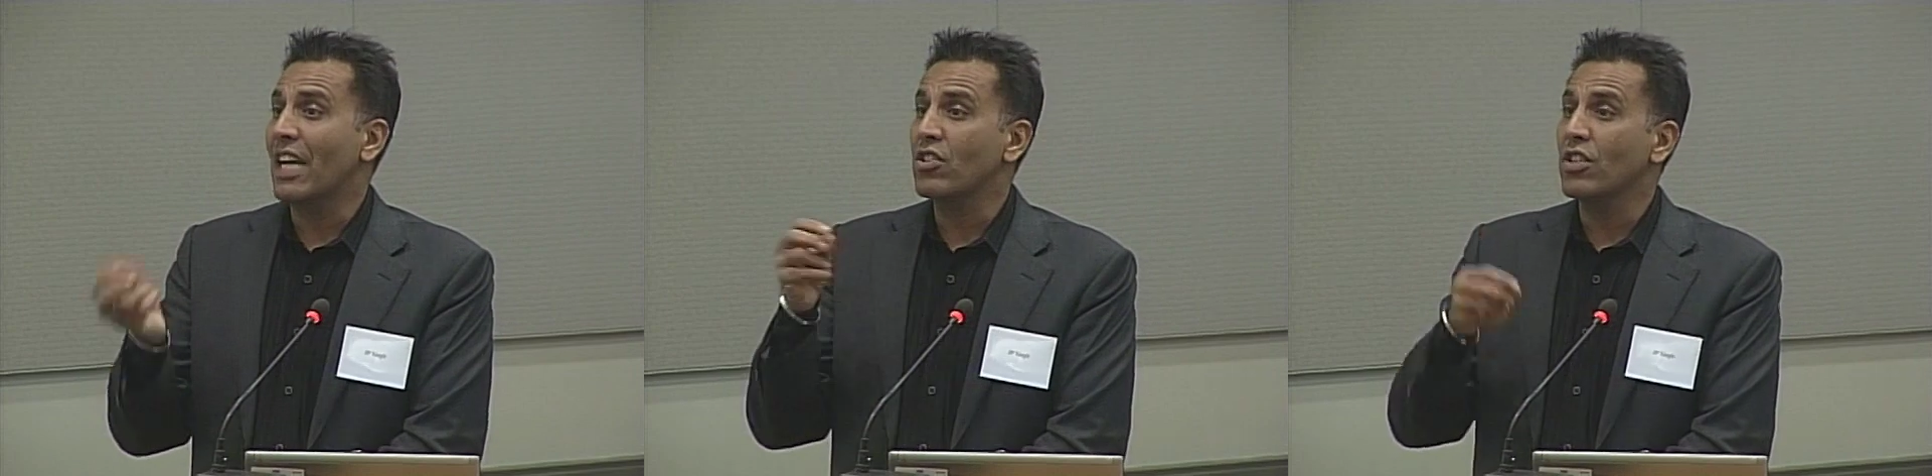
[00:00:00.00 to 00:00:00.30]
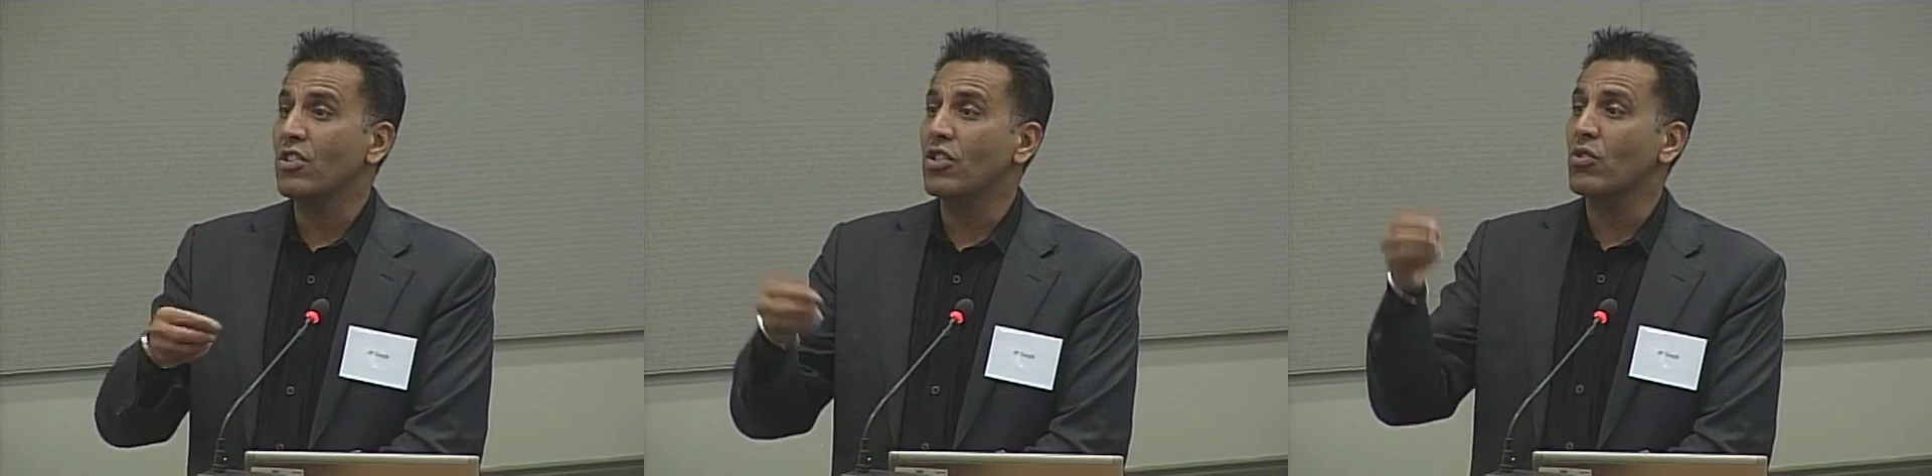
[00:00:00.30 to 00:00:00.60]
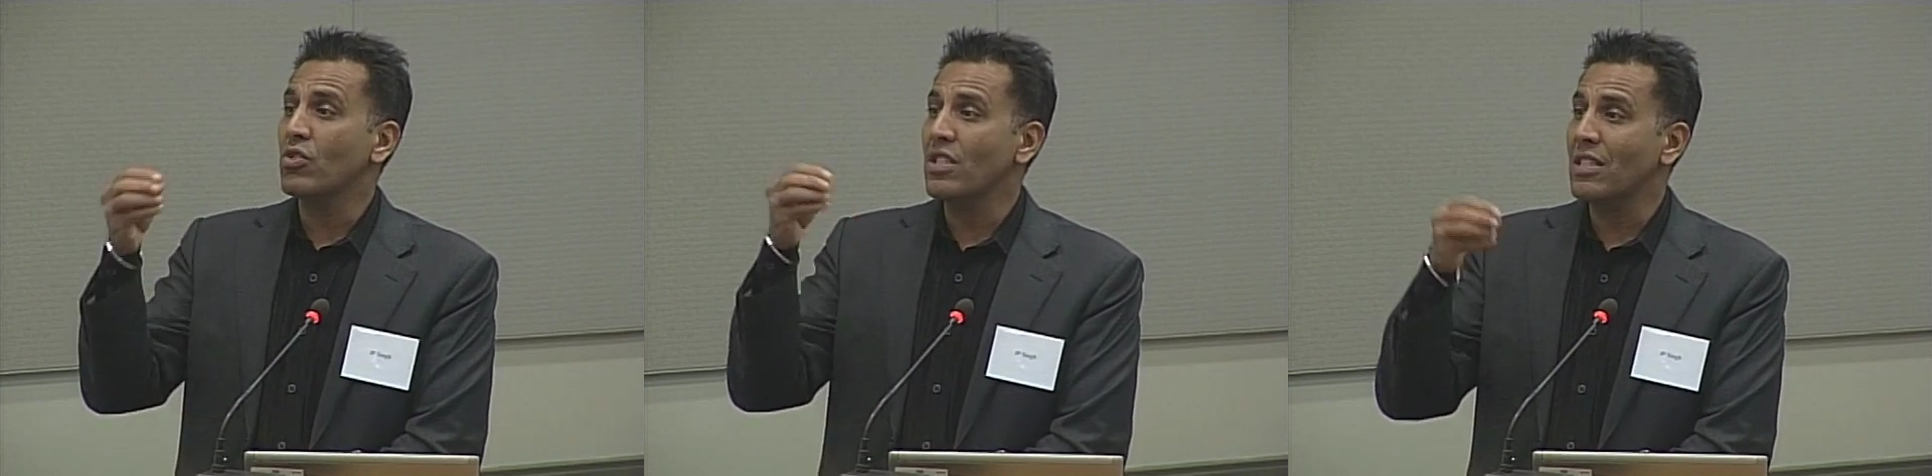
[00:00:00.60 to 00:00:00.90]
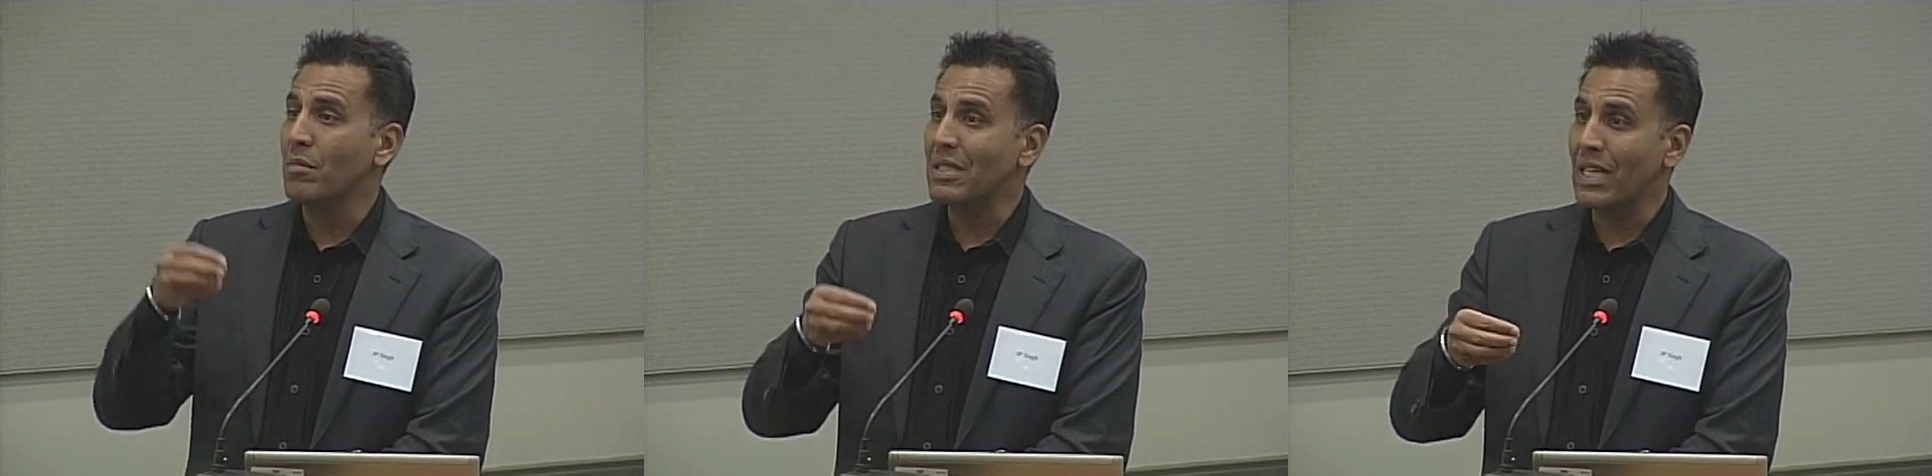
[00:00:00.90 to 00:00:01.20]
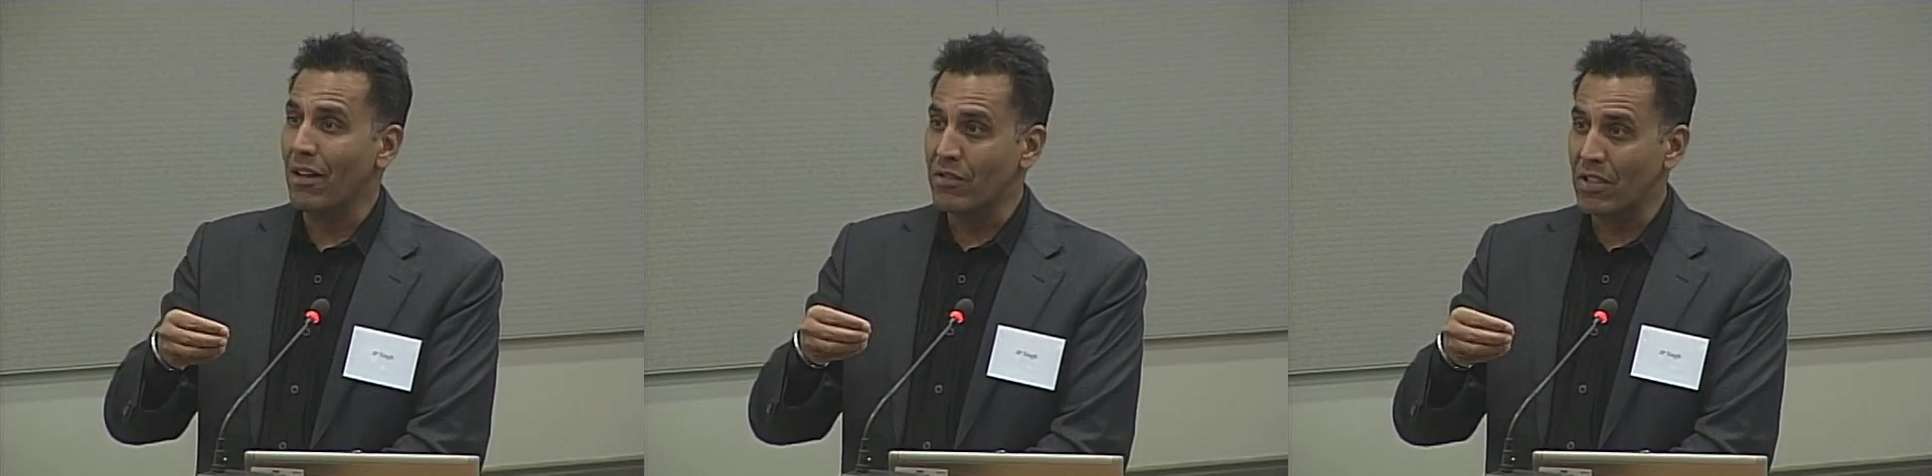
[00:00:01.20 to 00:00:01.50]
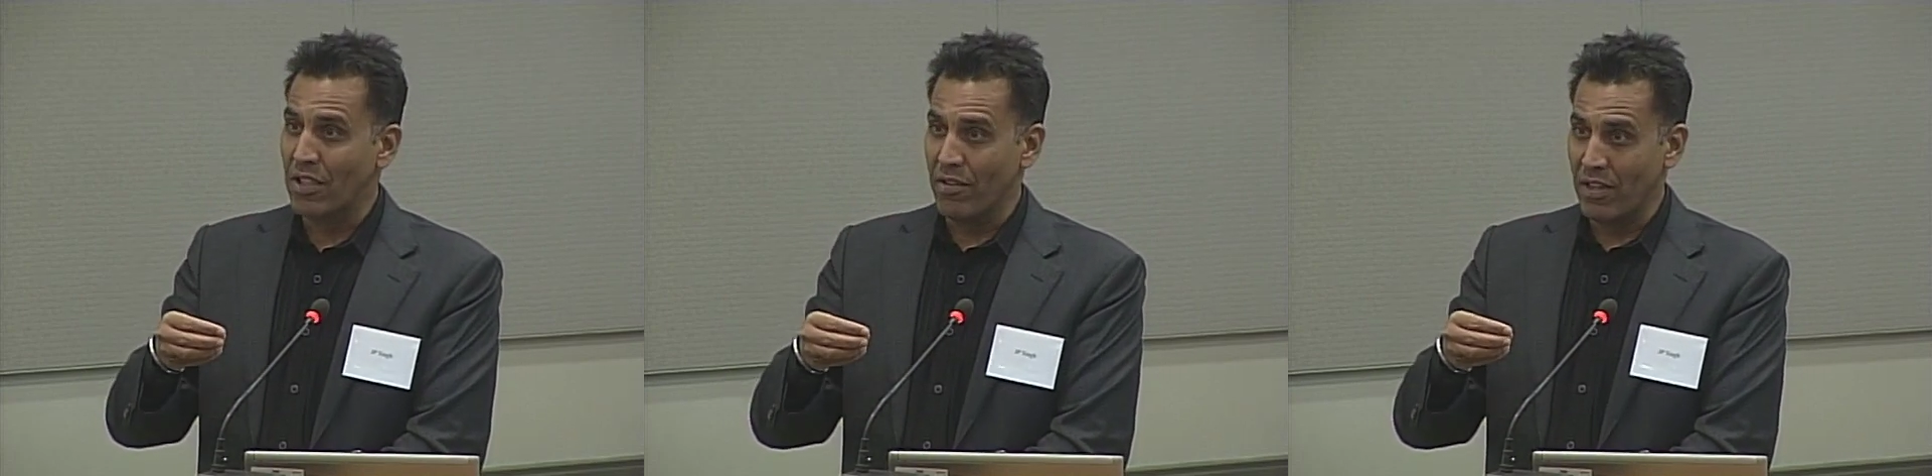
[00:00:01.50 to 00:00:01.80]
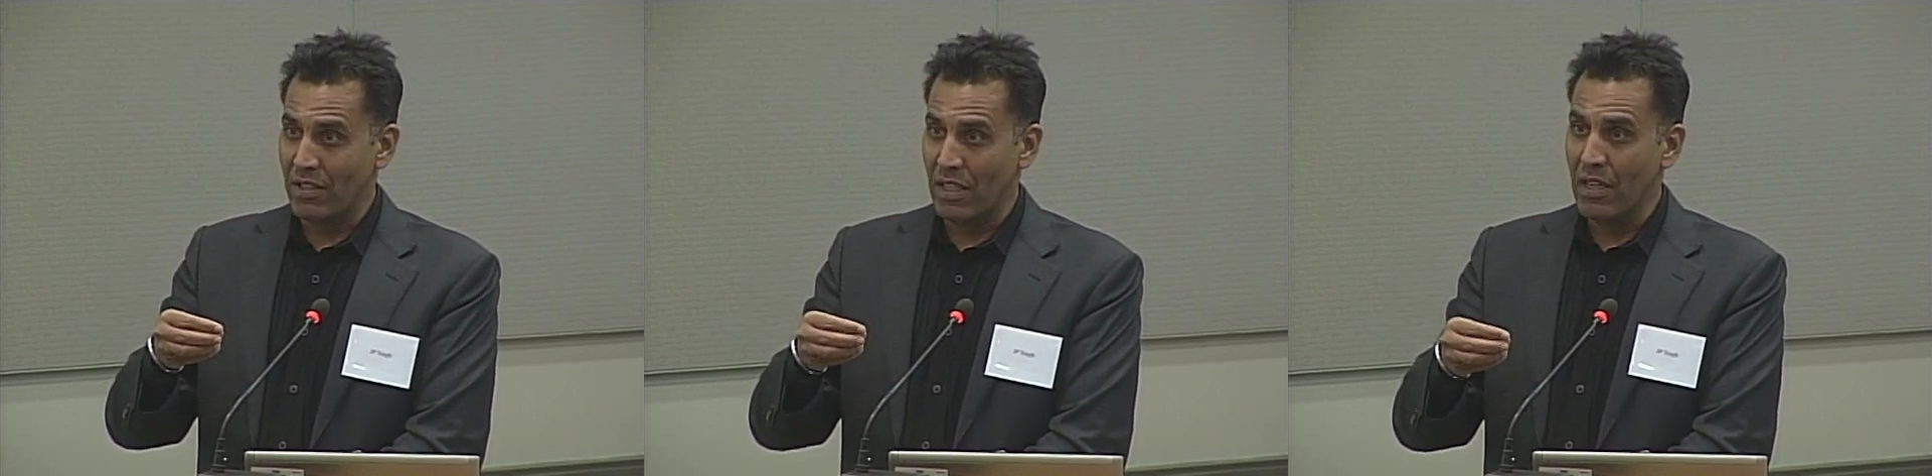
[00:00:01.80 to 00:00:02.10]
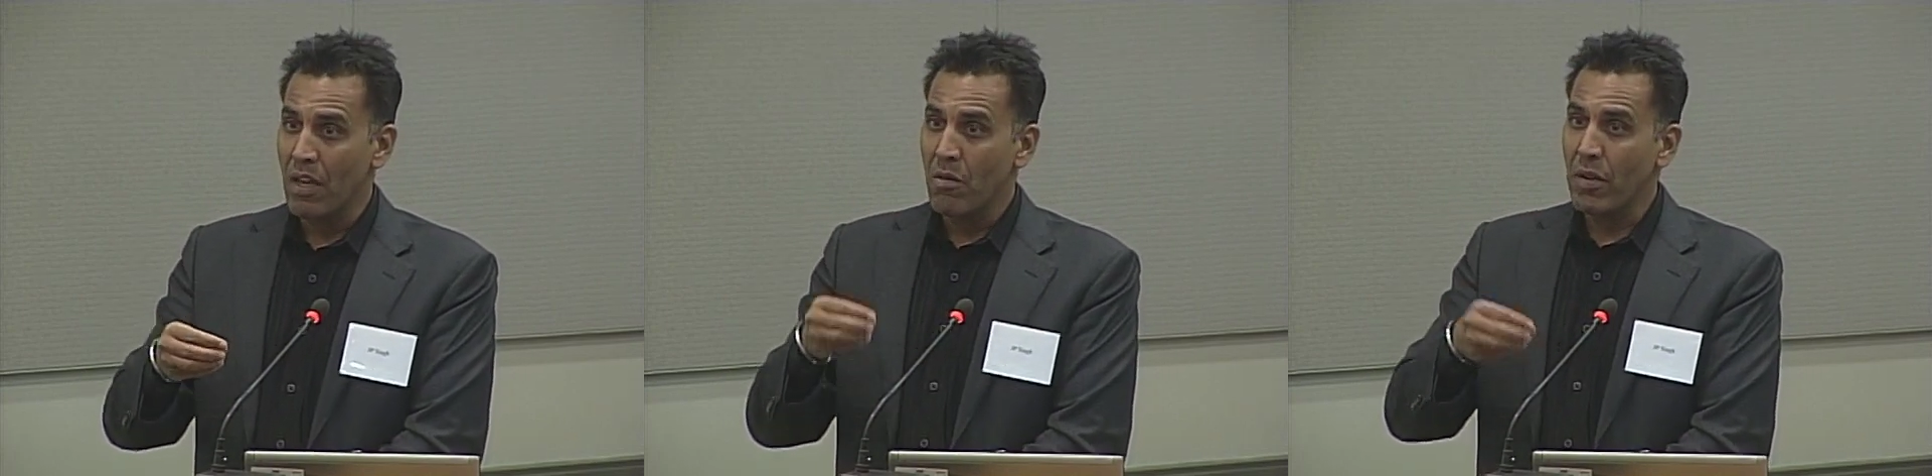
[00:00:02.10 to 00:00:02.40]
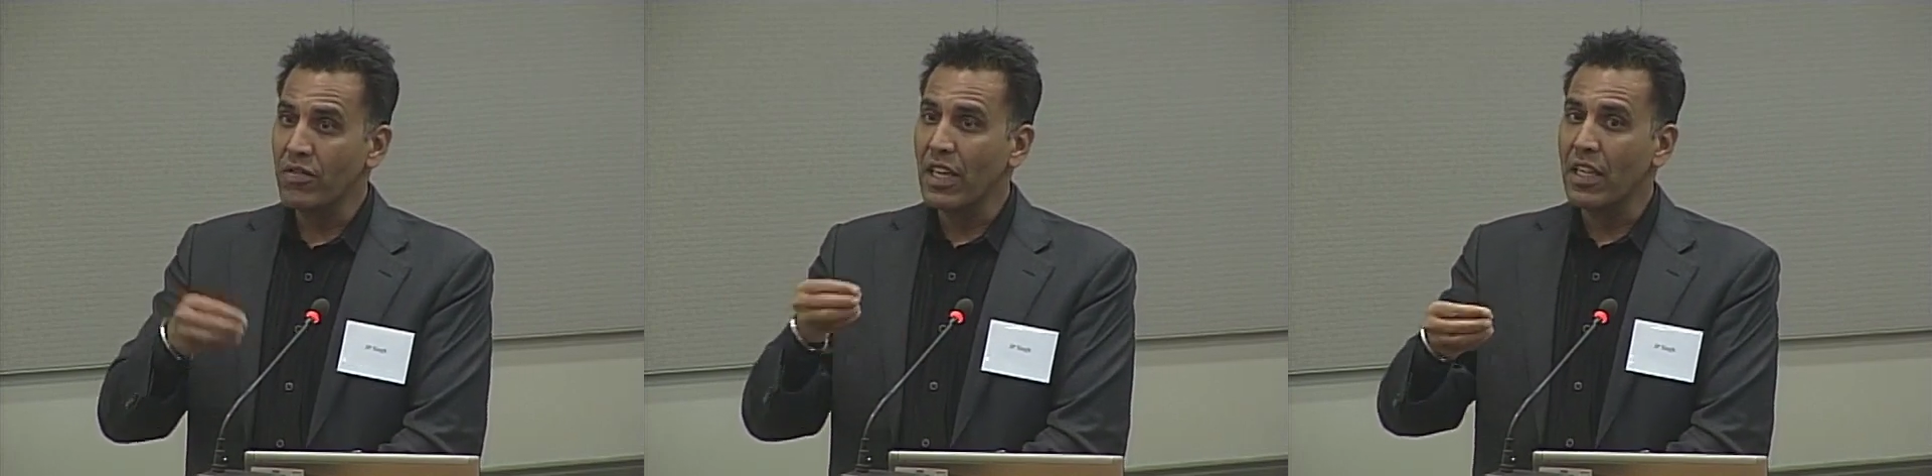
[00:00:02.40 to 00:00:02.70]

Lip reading: international institutions themselves seriously.